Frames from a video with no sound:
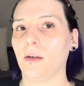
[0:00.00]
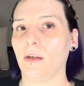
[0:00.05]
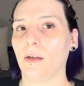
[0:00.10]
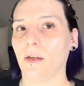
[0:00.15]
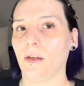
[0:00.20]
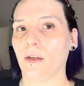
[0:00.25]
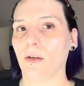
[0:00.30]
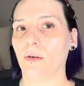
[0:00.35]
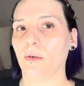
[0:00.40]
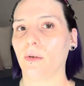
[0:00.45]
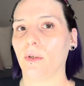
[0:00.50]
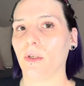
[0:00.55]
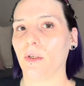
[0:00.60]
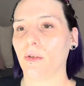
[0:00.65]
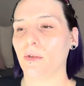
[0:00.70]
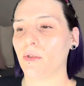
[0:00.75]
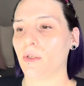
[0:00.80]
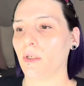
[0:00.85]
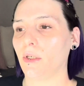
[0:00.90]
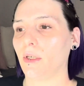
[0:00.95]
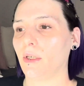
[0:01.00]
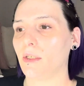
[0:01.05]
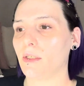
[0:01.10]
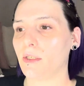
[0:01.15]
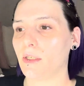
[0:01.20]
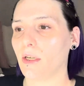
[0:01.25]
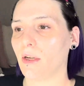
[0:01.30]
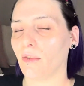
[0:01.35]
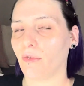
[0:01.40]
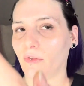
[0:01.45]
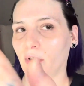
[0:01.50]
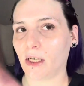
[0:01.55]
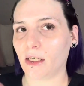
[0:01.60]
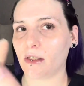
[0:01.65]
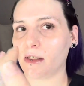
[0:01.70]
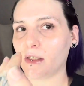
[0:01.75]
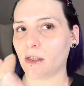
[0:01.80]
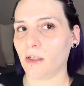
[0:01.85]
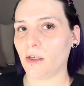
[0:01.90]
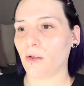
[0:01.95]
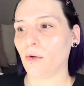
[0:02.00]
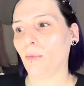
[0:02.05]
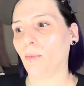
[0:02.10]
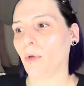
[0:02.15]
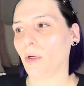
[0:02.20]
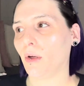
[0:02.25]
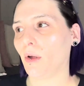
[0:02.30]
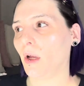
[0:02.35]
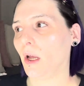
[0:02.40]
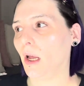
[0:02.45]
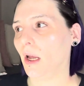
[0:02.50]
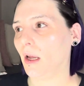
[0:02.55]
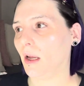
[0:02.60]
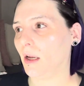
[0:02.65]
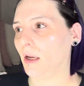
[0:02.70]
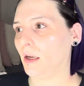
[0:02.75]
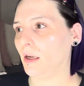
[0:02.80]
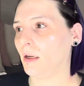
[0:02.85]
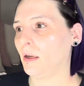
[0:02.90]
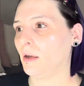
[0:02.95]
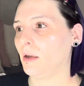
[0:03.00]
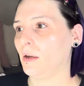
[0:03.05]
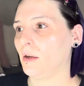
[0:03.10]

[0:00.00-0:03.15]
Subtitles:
You know, usually it's like facing you, but I